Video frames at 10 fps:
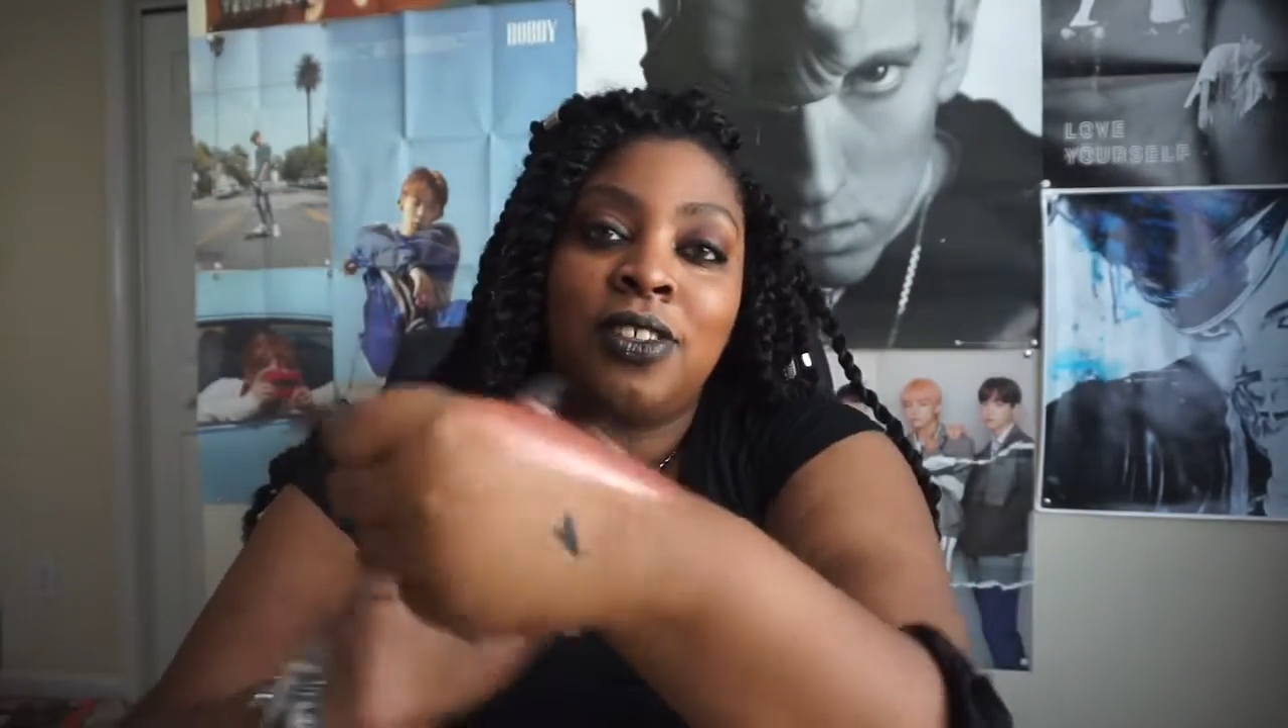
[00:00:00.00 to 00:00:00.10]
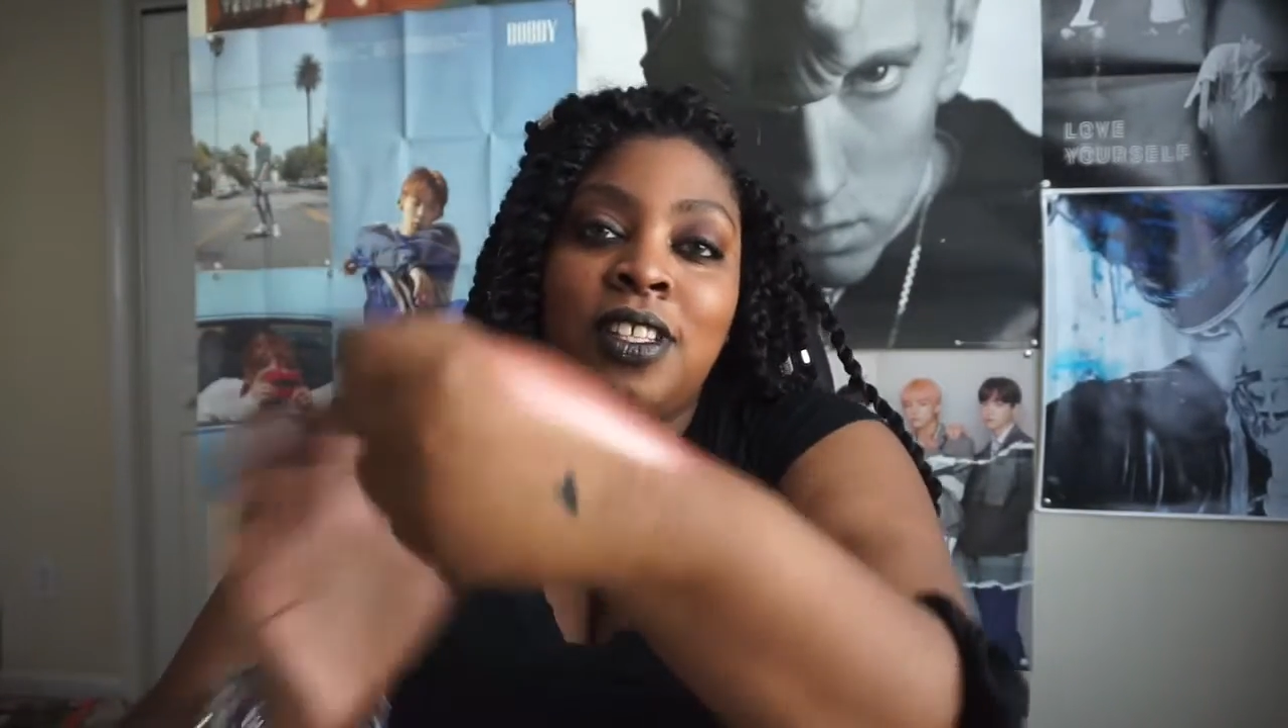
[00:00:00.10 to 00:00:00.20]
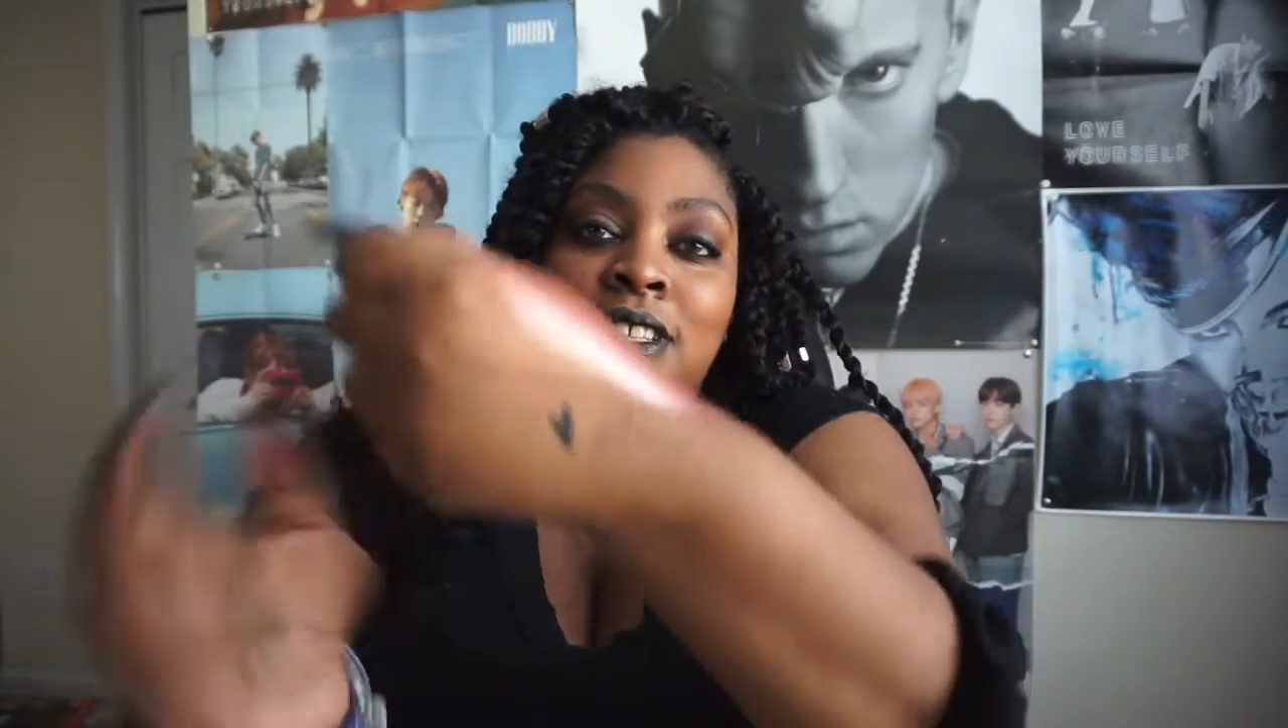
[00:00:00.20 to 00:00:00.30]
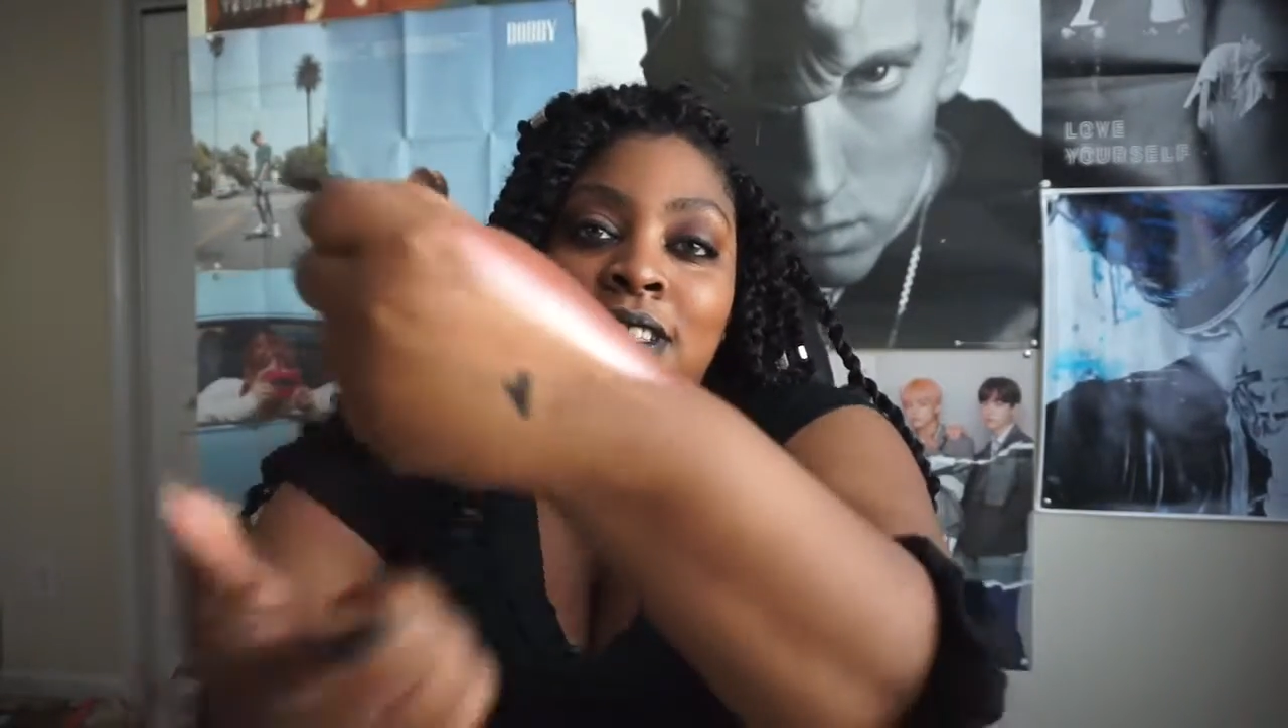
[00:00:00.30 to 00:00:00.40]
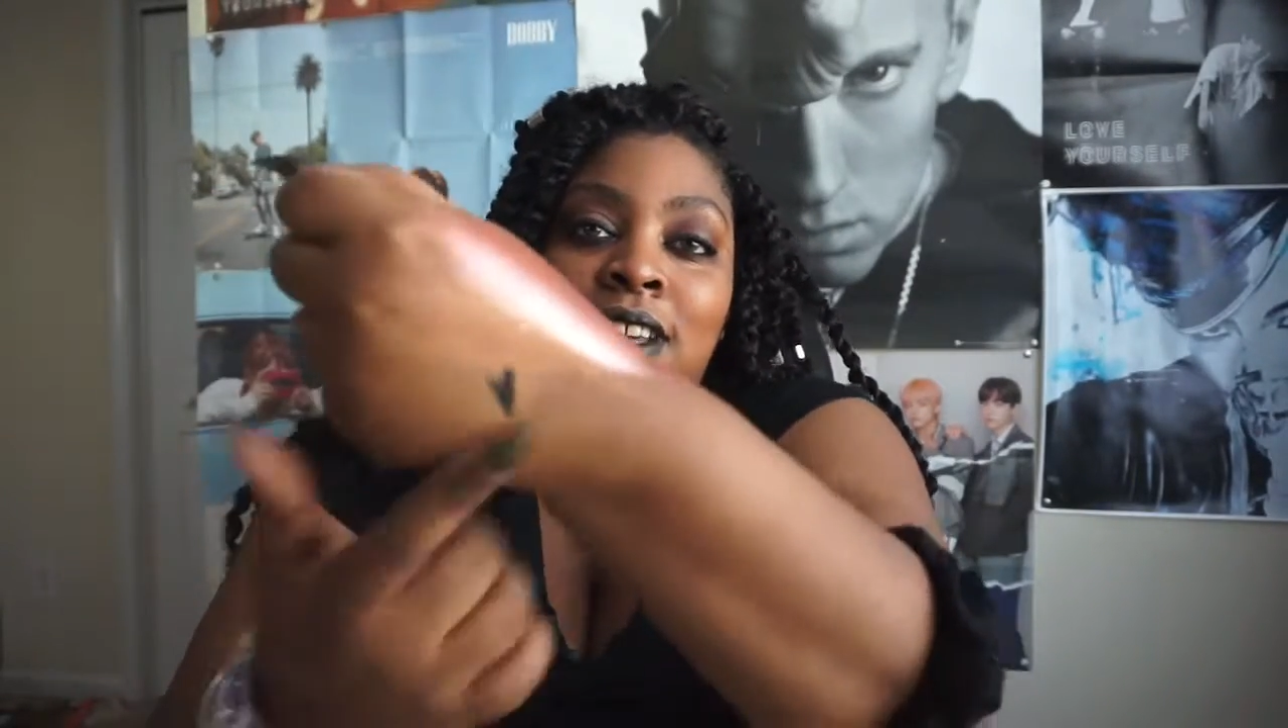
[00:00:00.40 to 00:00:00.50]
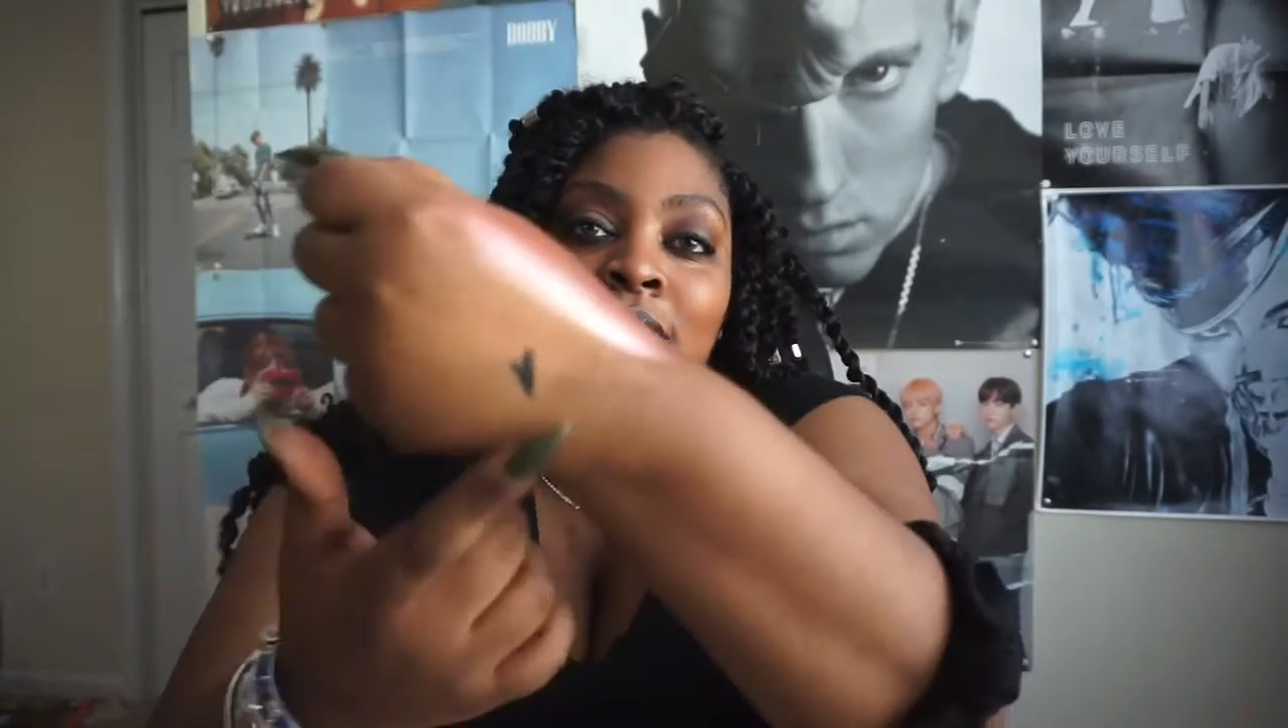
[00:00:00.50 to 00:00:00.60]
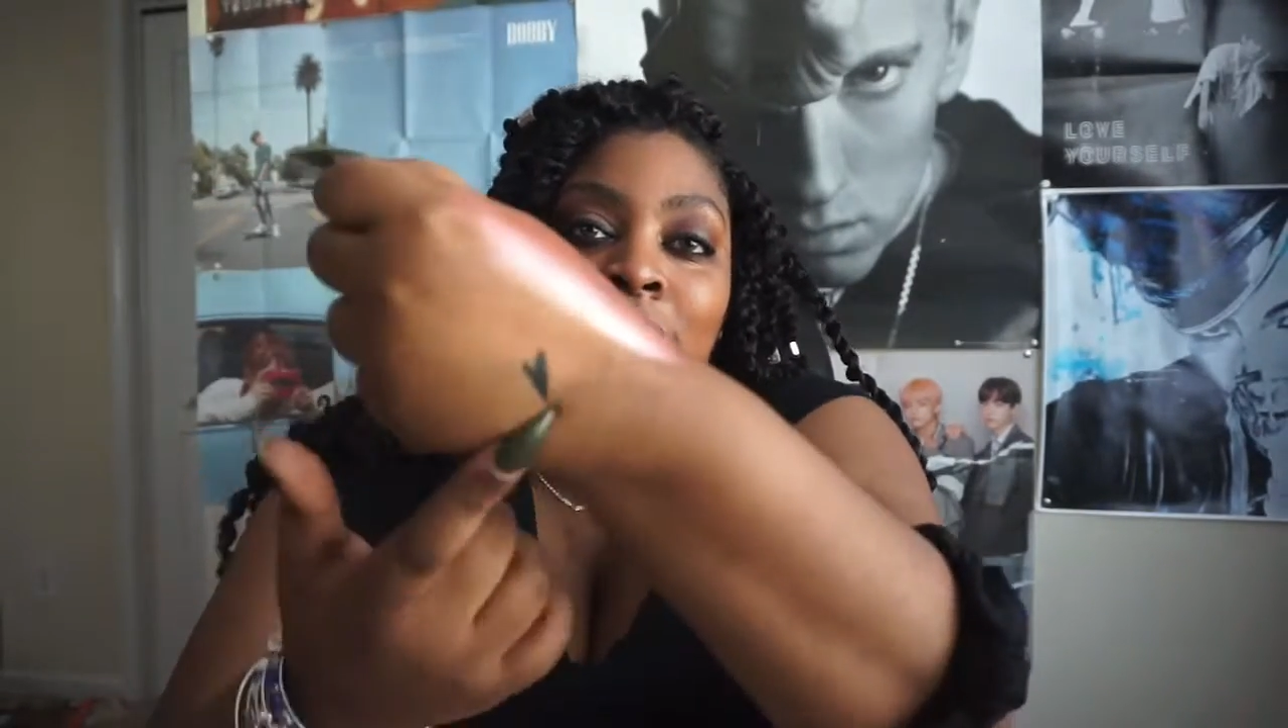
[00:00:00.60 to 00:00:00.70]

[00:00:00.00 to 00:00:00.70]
the